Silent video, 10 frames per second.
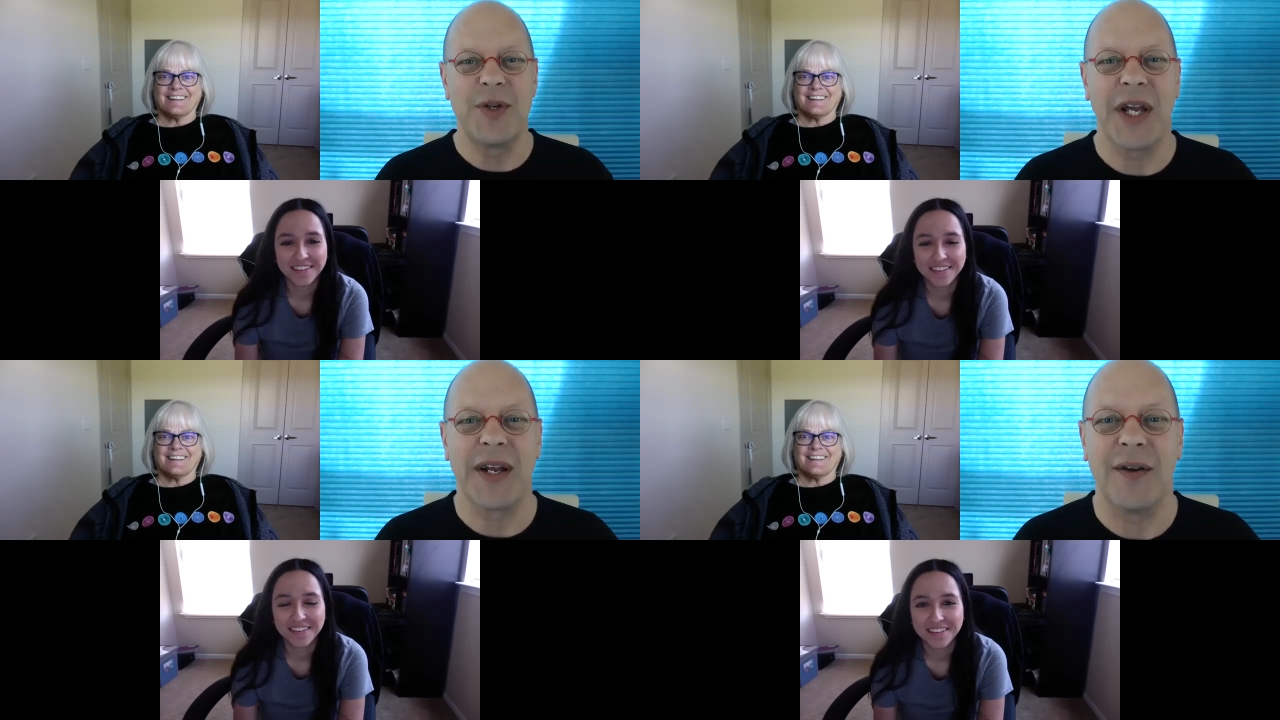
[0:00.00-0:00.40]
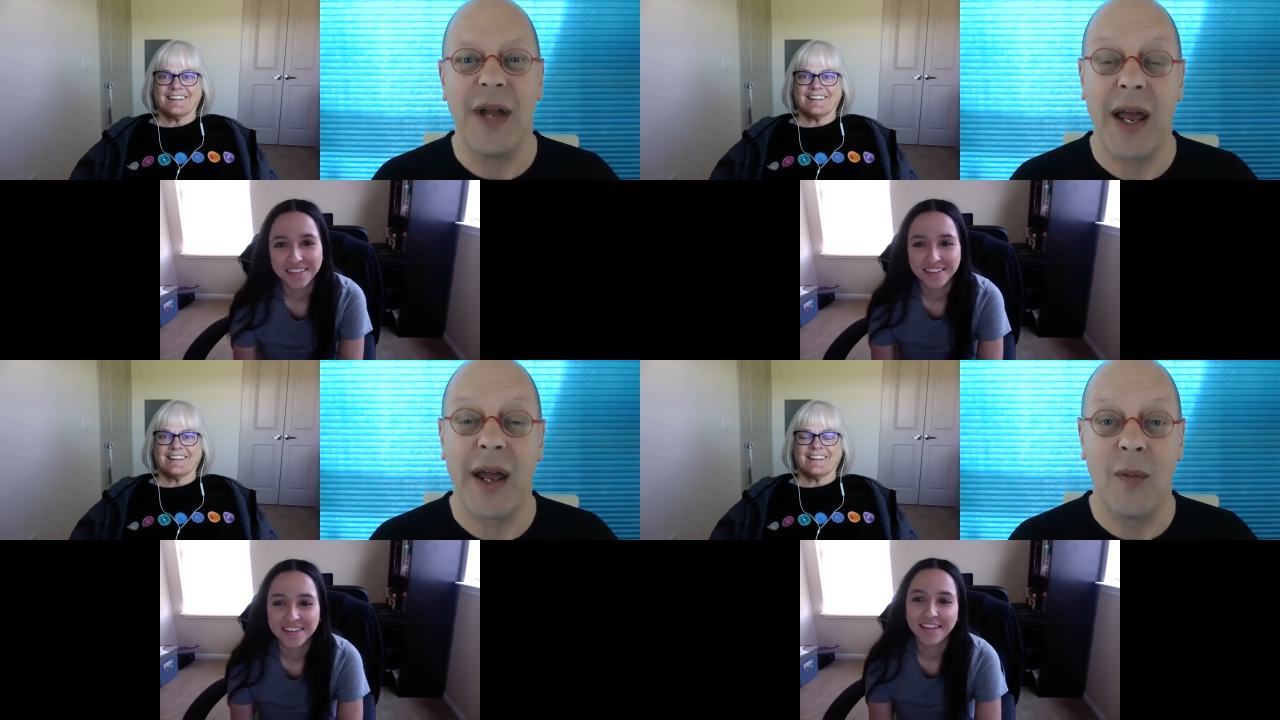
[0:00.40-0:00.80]
Speaker 1: channel,
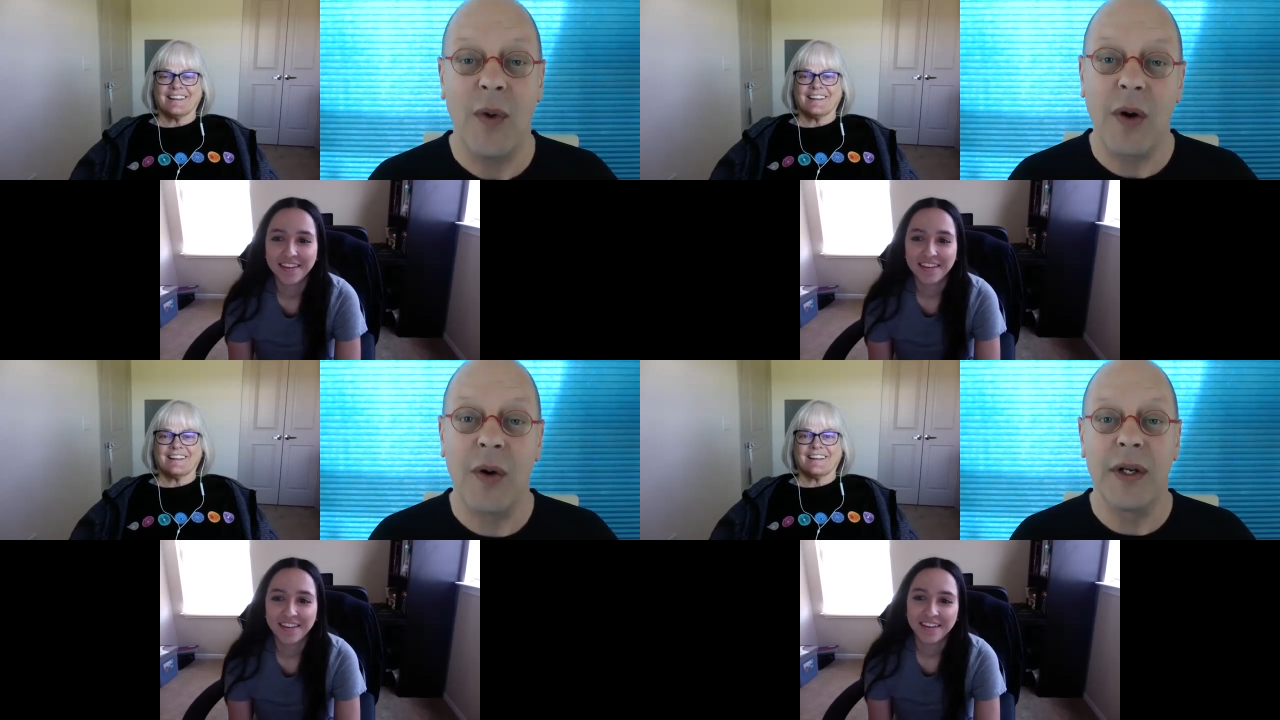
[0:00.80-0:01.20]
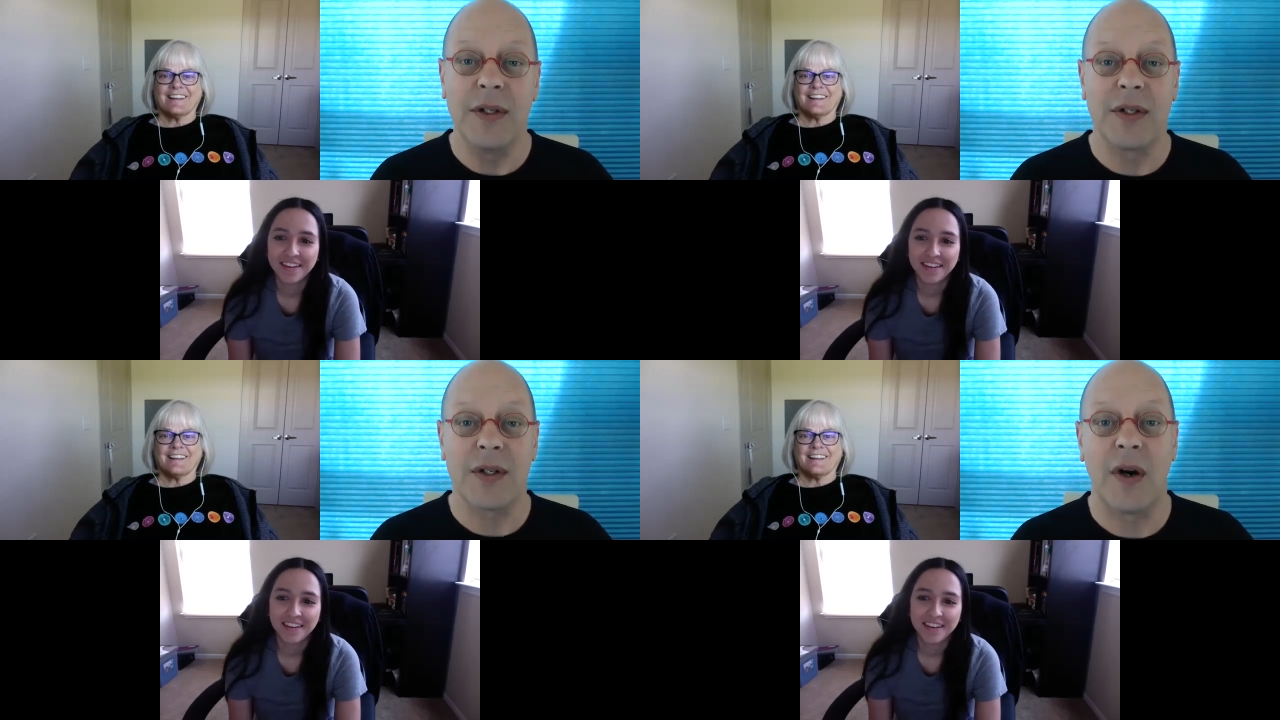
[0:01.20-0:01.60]
and we're going to
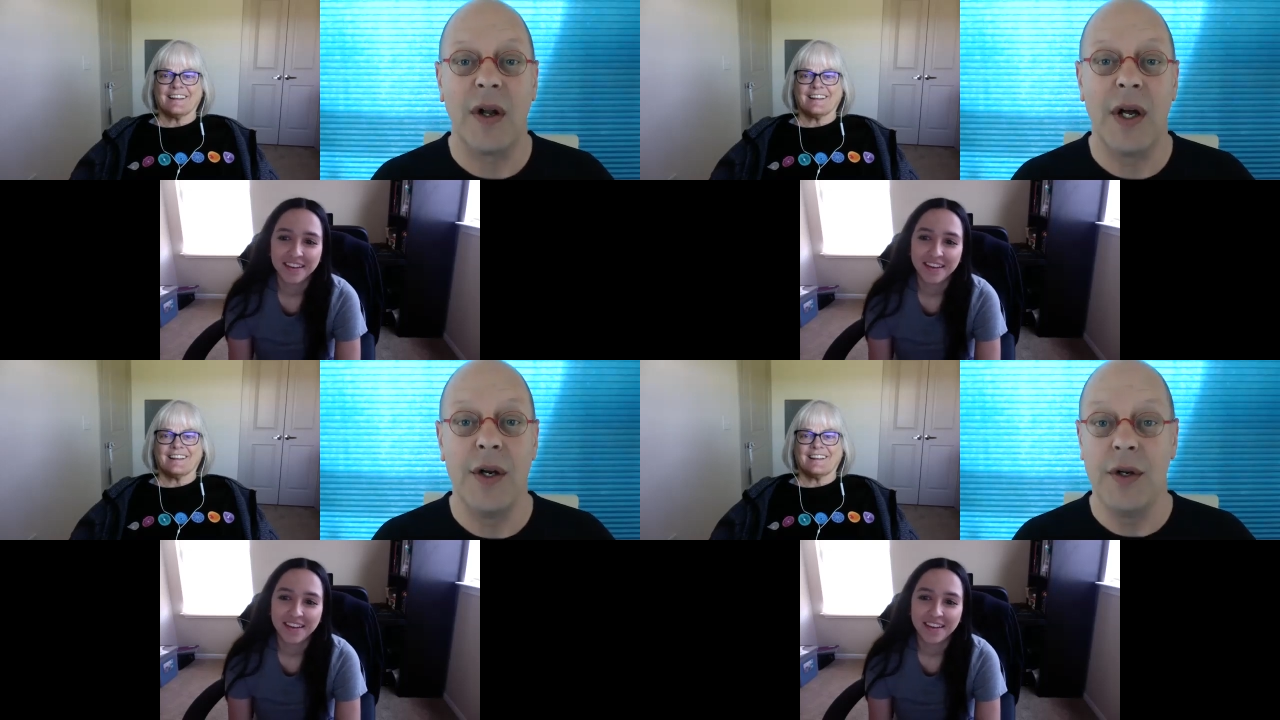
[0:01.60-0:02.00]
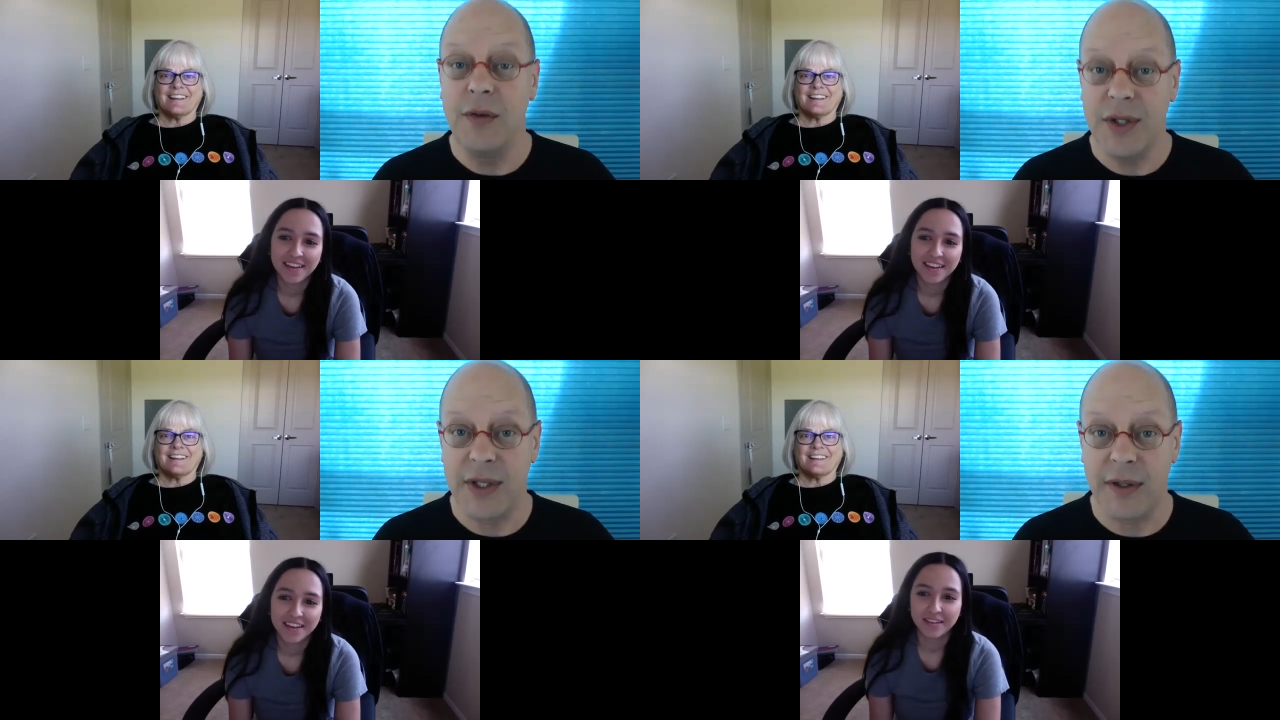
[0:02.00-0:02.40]
start a new
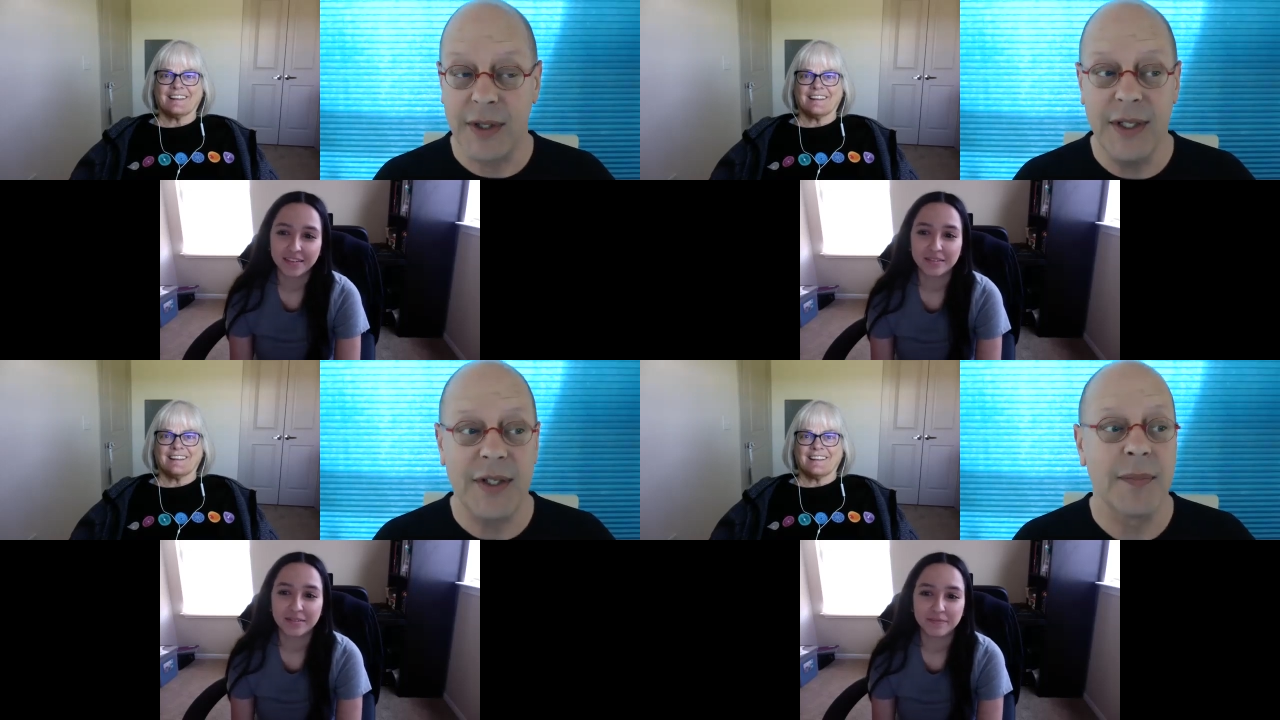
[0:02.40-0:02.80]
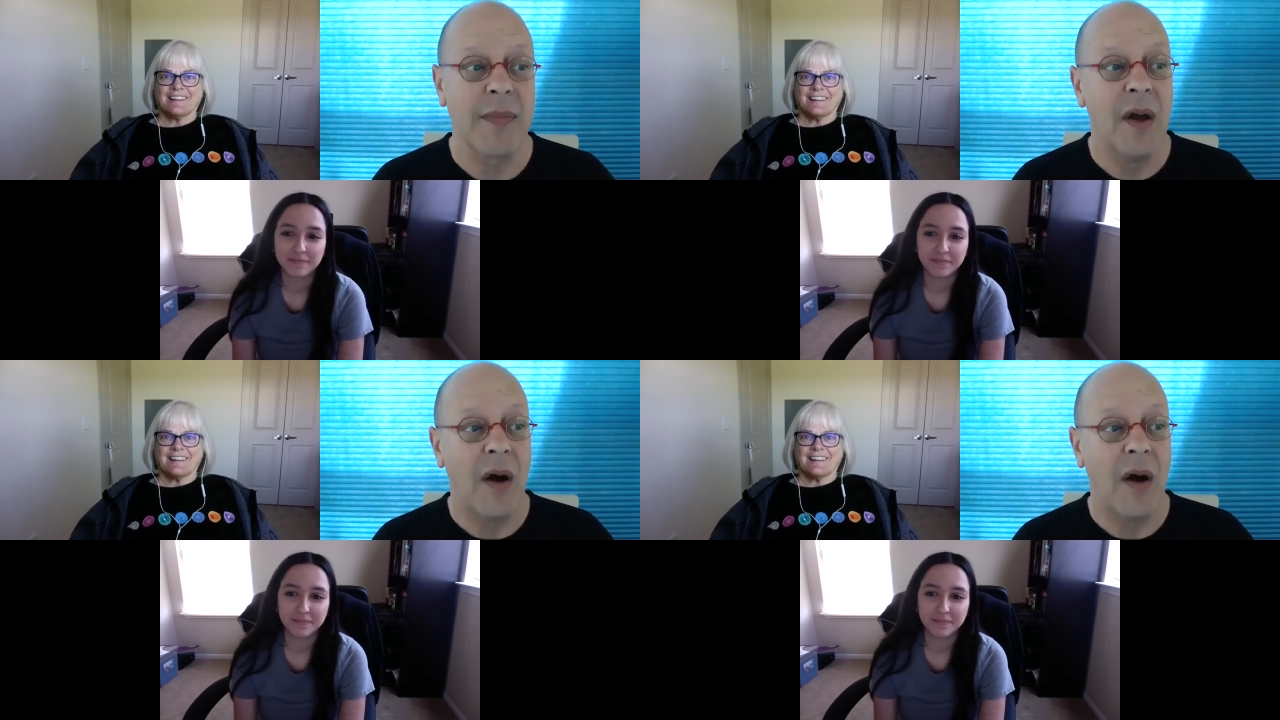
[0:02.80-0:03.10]
series